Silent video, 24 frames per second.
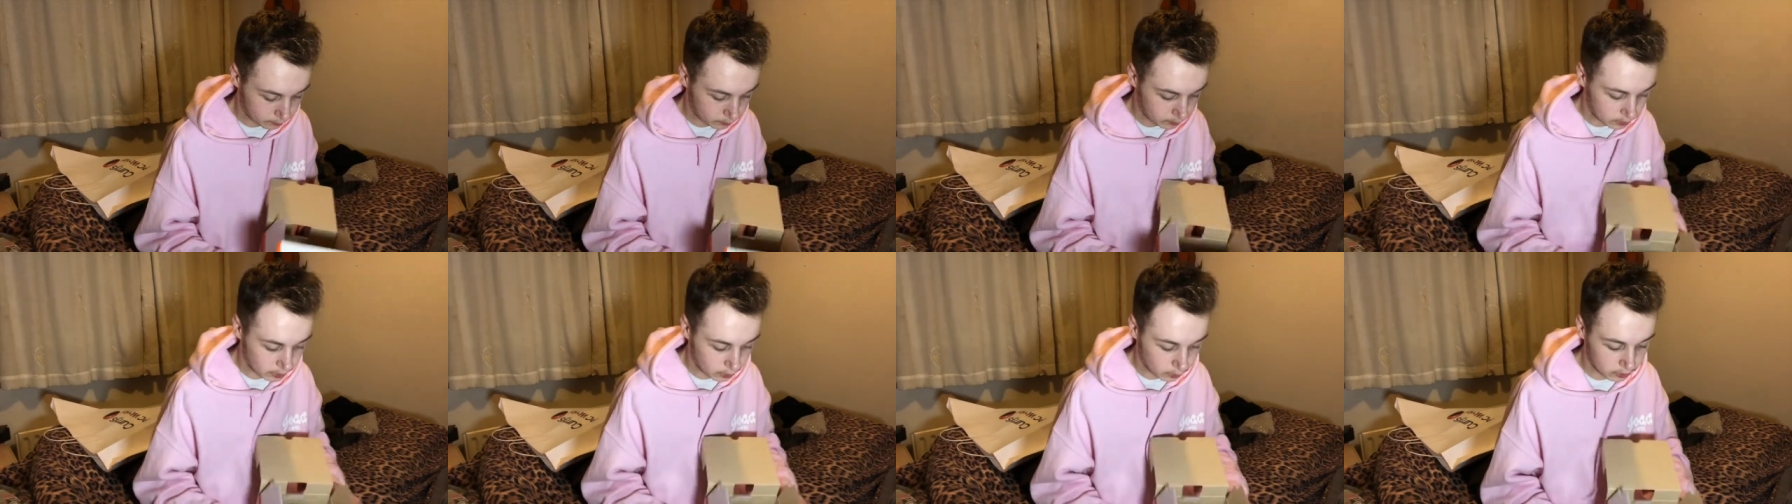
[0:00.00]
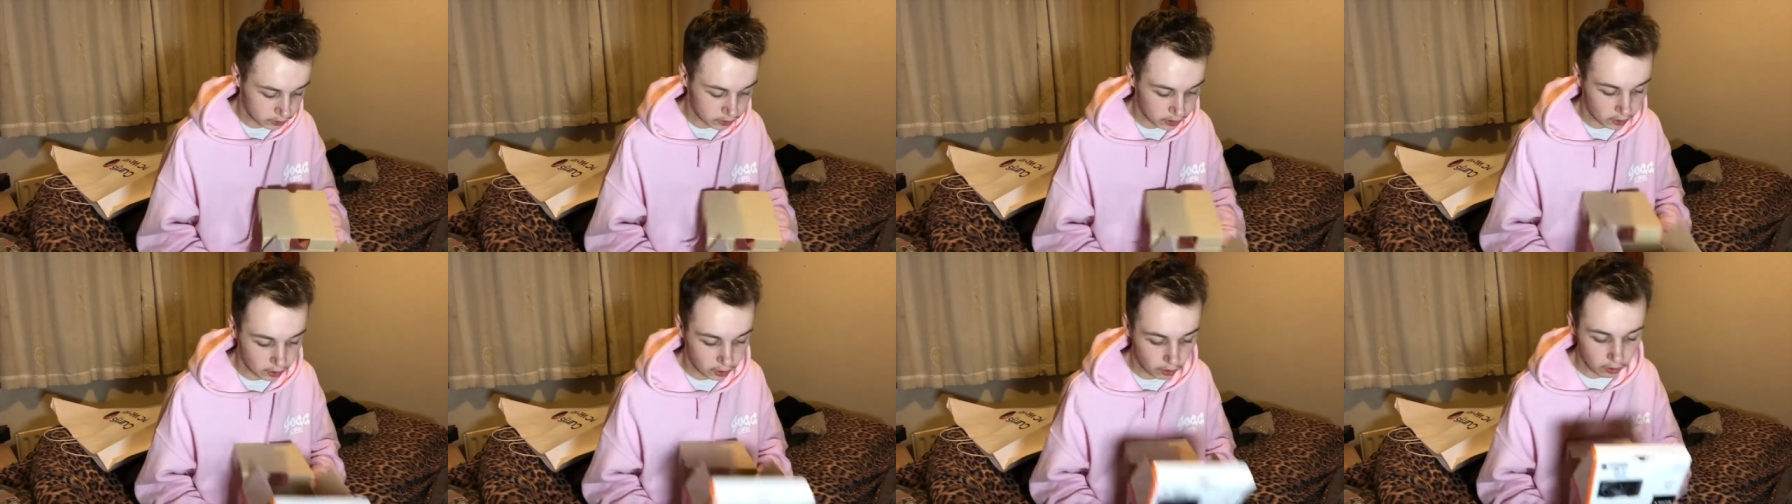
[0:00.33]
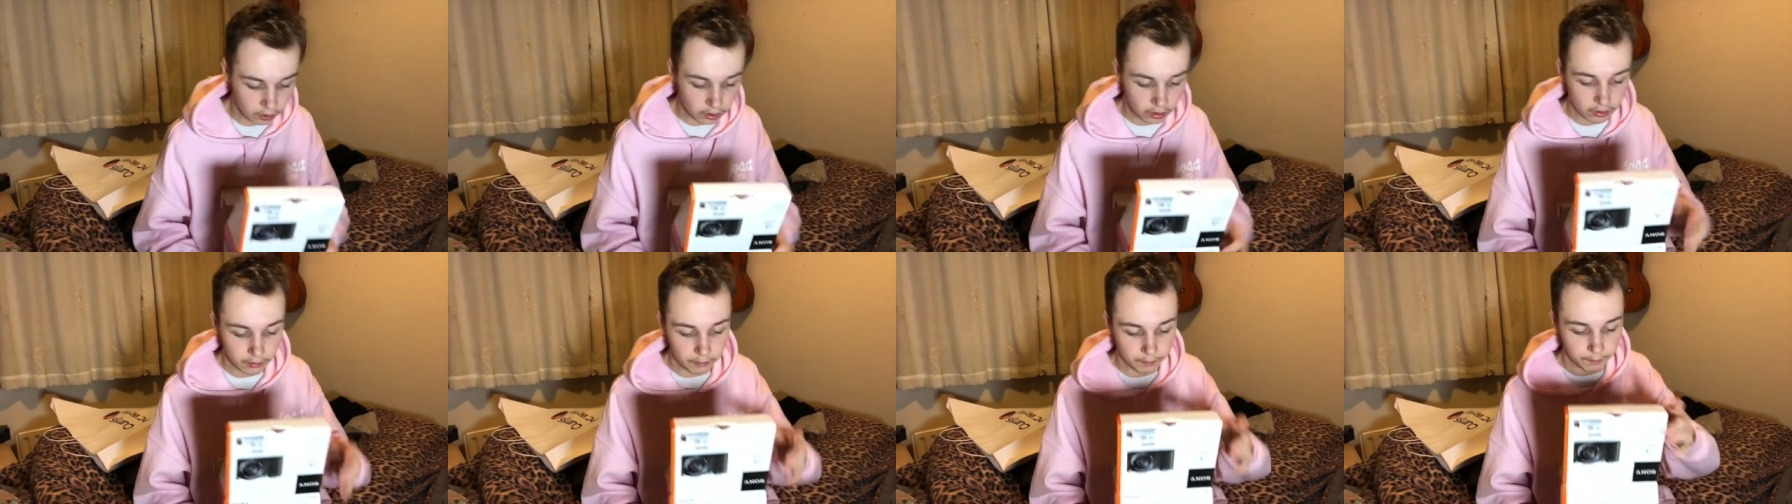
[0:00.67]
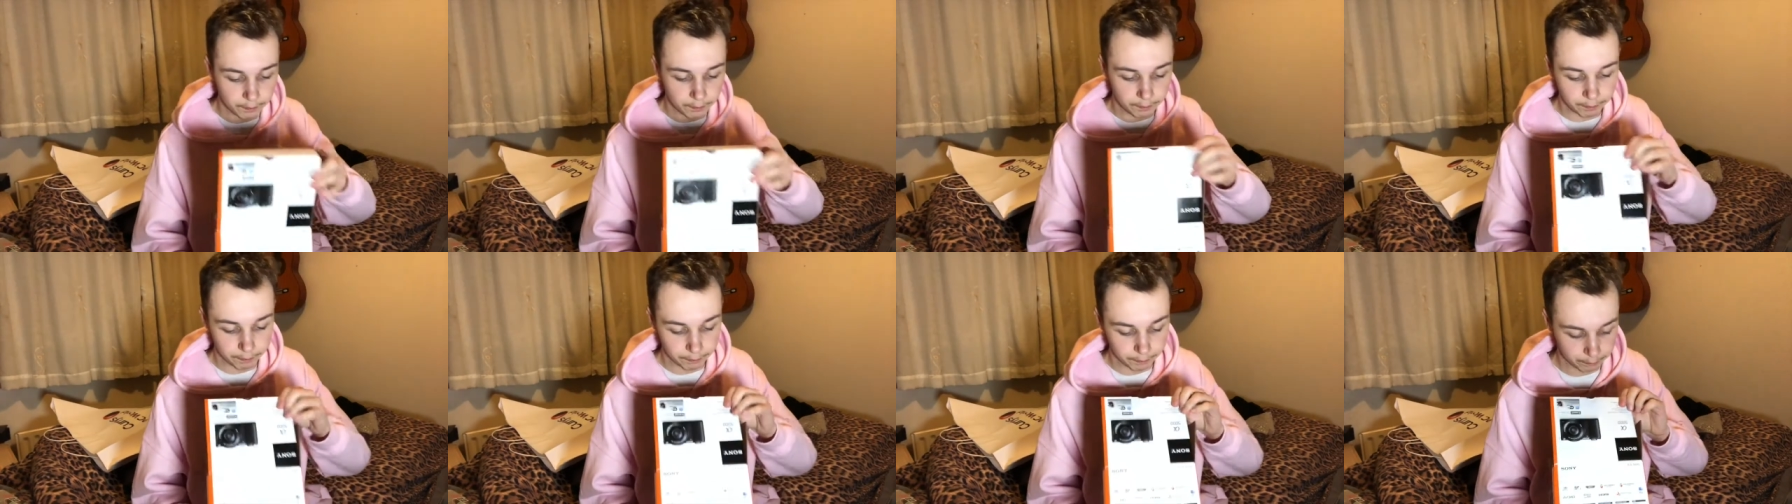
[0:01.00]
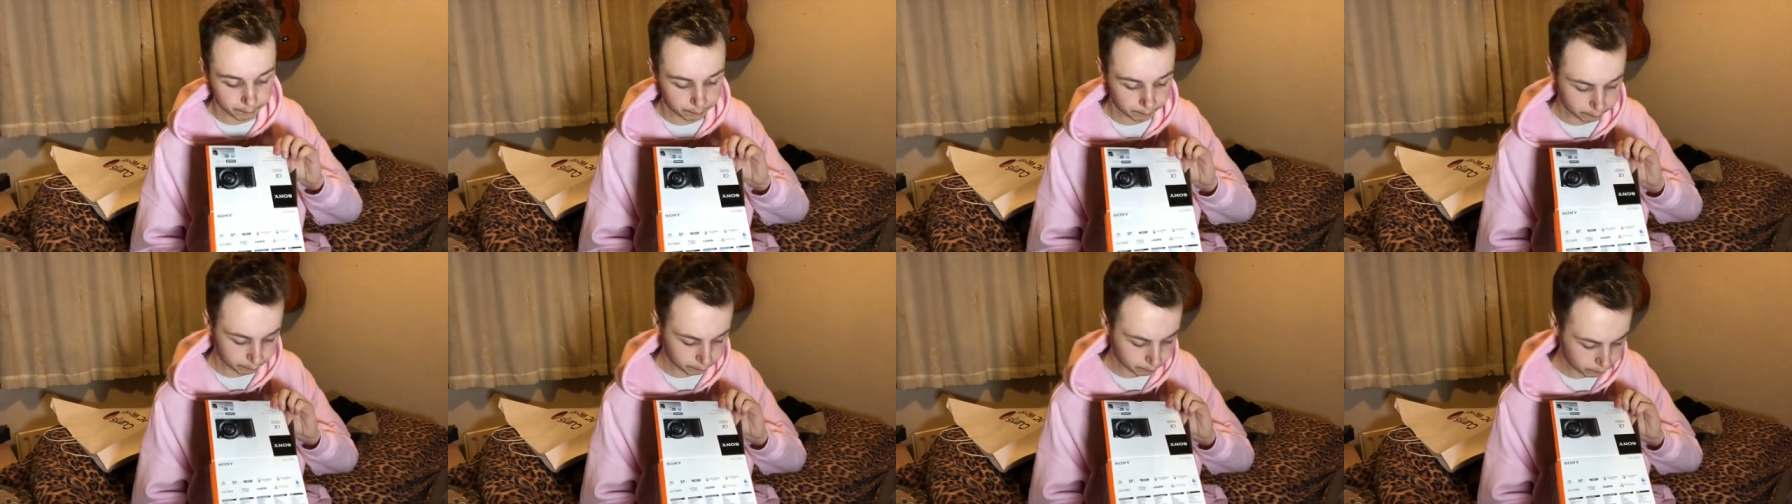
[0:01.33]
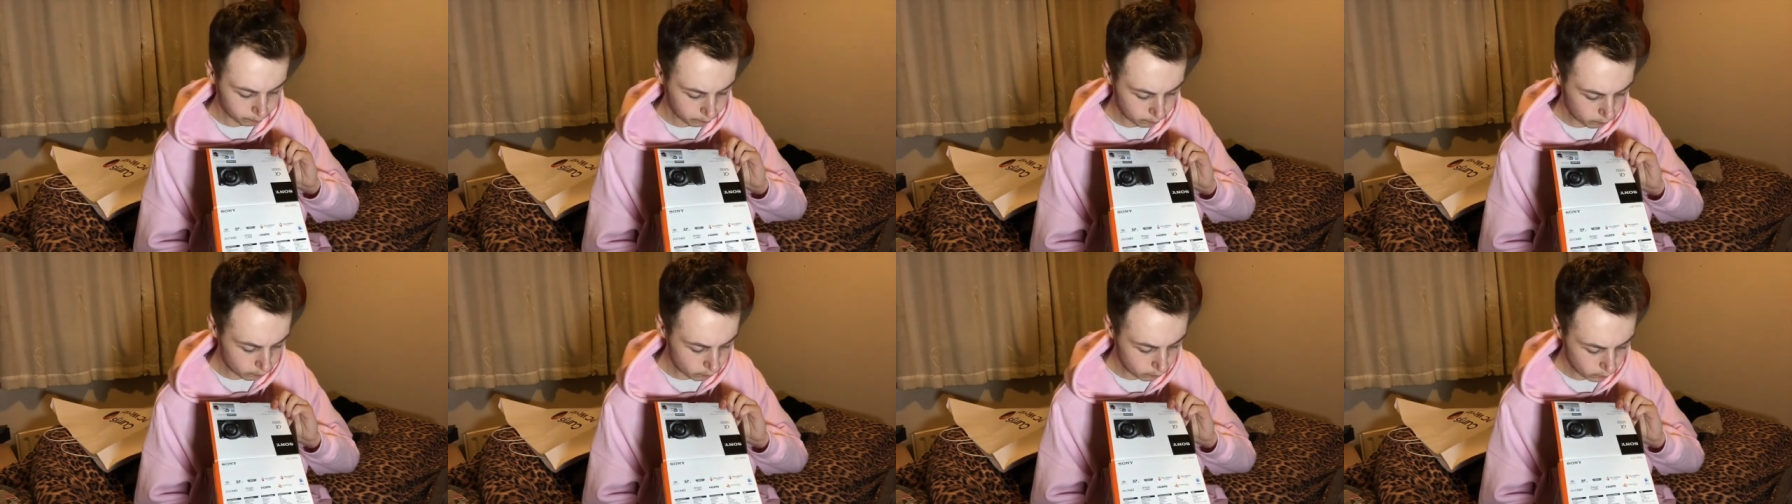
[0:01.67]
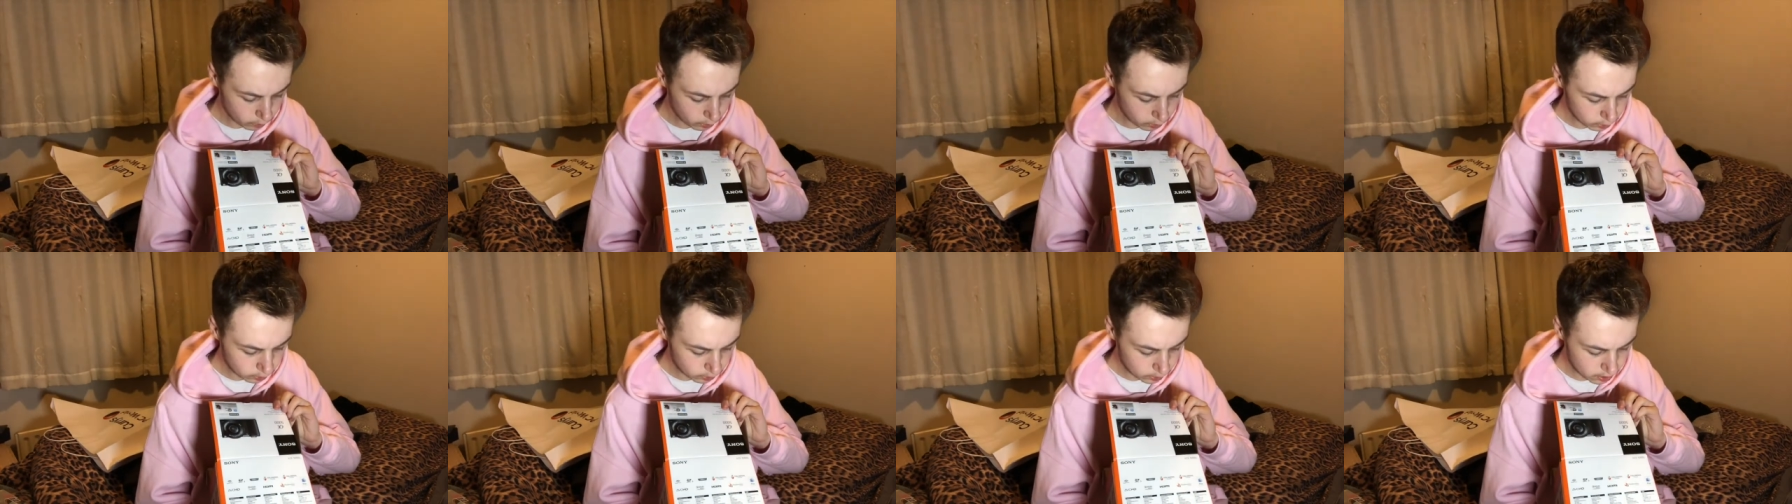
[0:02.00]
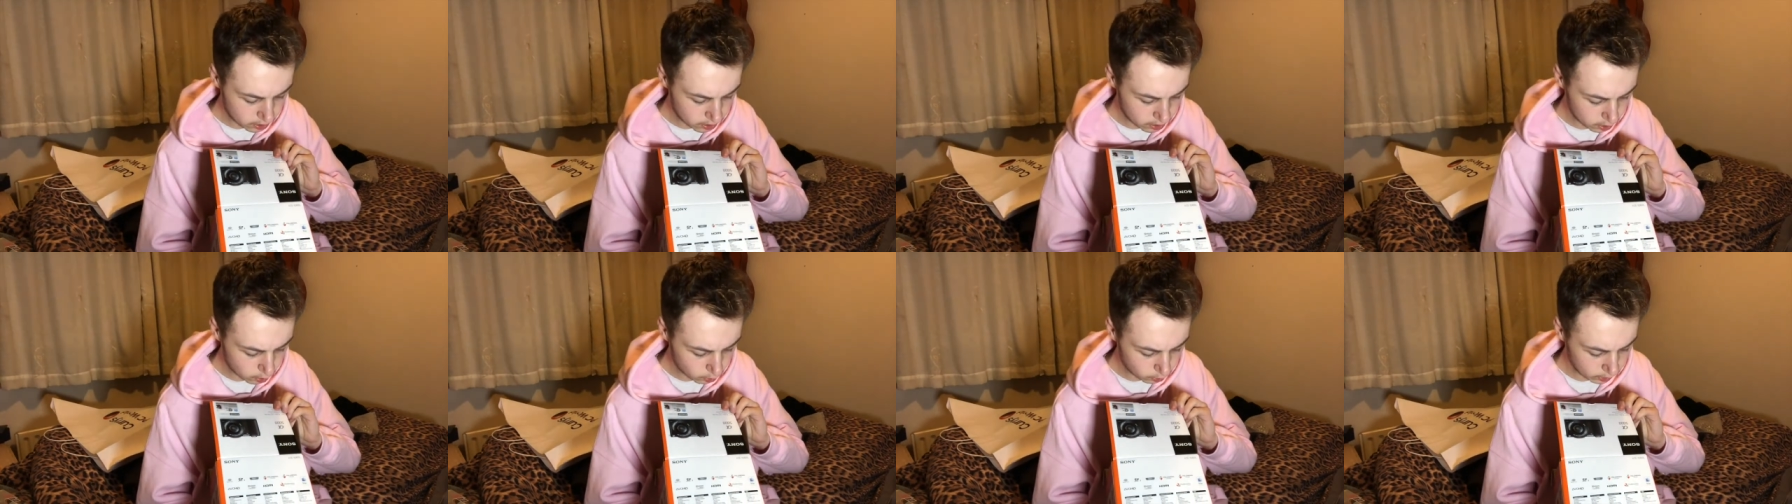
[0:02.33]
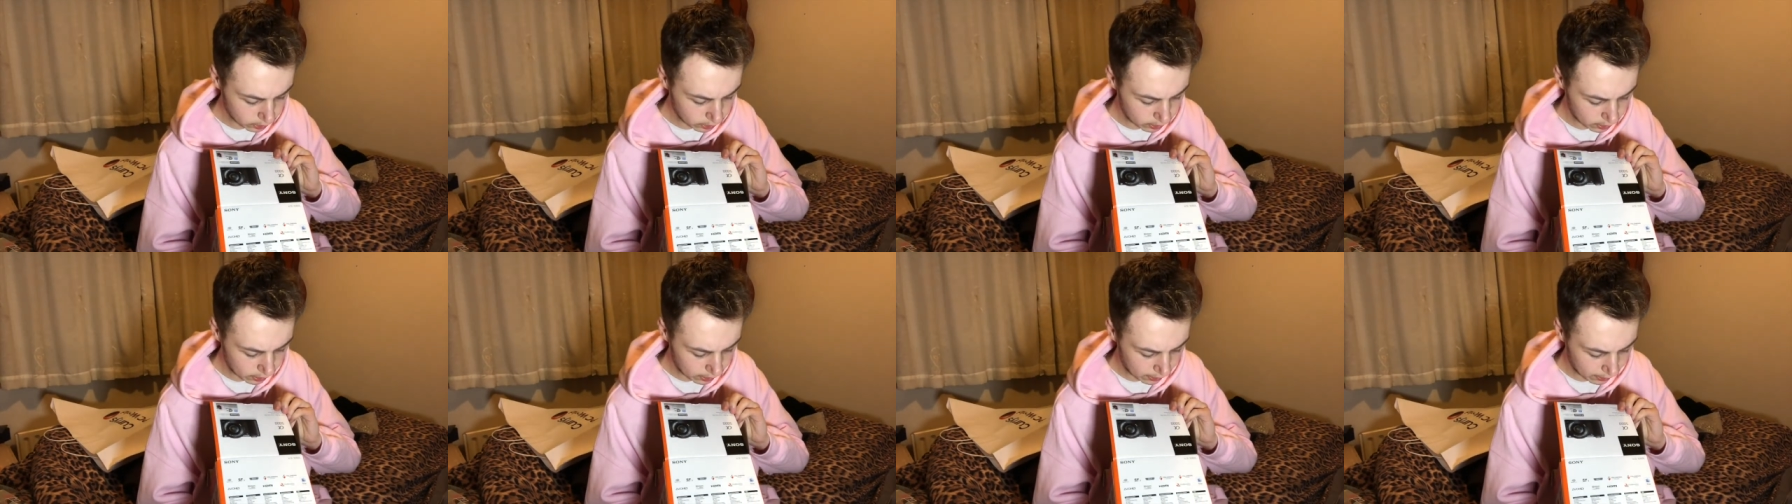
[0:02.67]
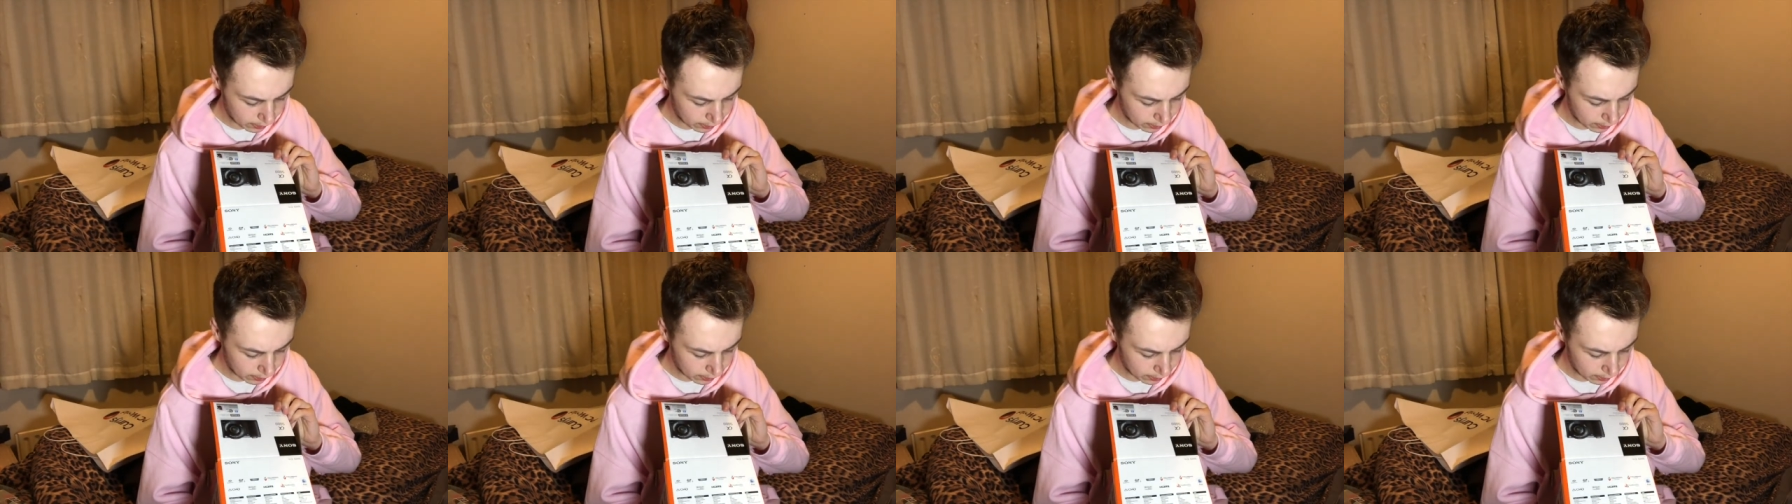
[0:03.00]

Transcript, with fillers: So it's called the Sony